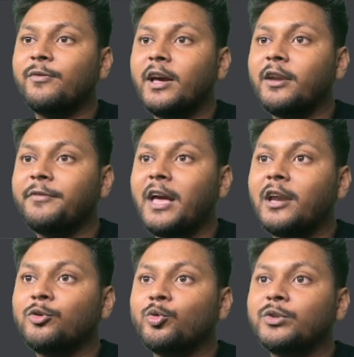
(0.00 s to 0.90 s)
where we
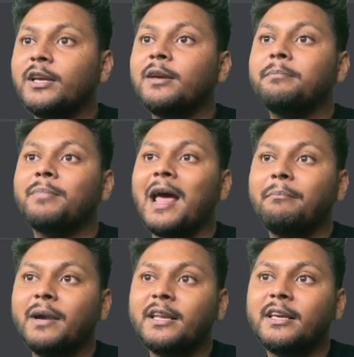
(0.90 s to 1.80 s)
are using
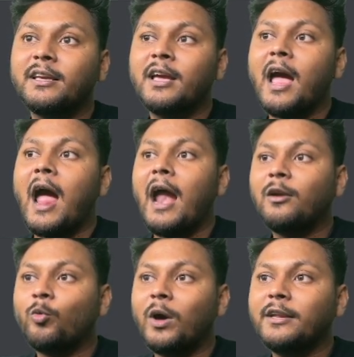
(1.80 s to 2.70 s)
primary
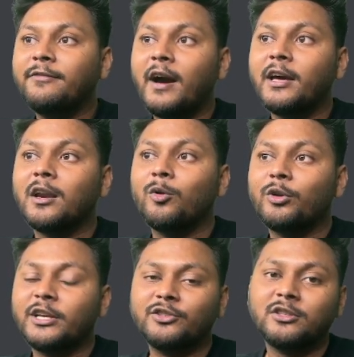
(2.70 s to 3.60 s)
and qualifier
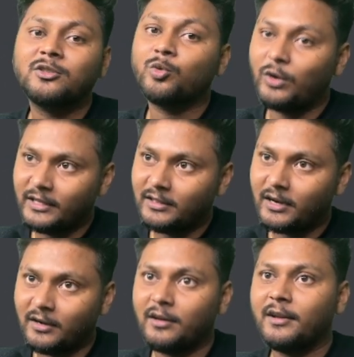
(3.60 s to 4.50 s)
annotations together
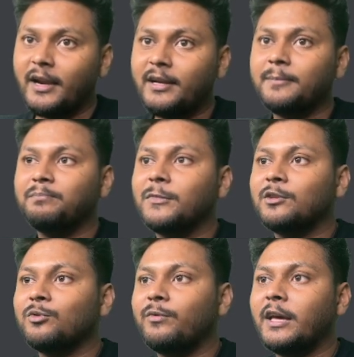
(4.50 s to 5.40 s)
right
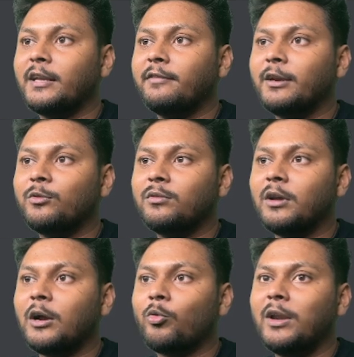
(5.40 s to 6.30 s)
so we are giving
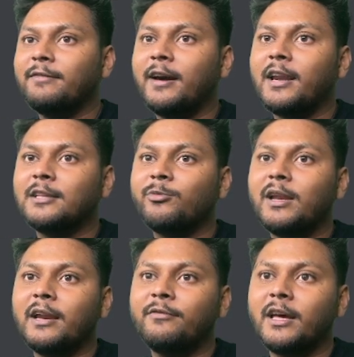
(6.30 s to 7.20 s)
a qualifier as
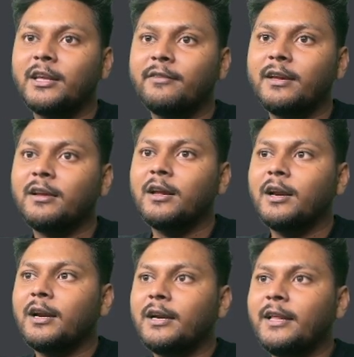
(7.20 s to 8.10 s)
well and we are giving
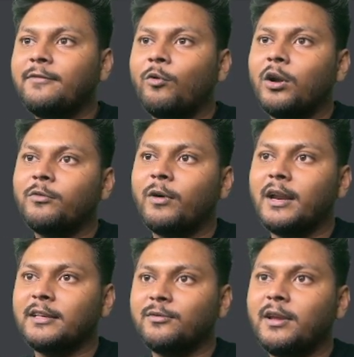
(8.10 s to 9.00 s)
default
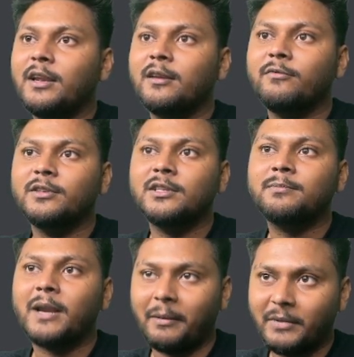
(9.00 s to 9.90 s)
one as well which is
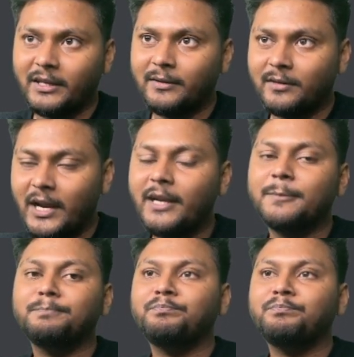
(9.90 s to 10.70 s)
primary right